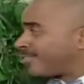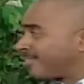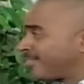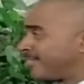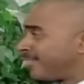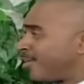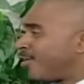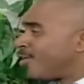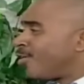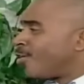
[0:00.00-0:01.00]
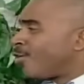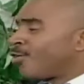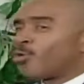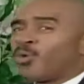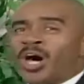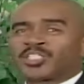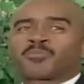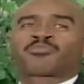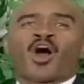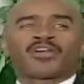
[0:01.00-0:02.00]
Go ahead. Was
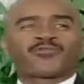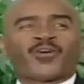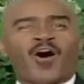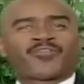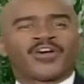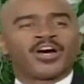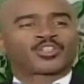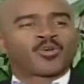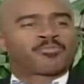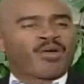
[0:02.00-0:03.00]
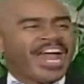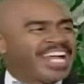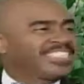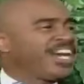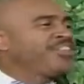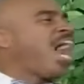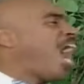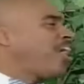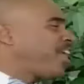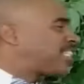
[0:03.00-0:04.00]
brought forth to bring the non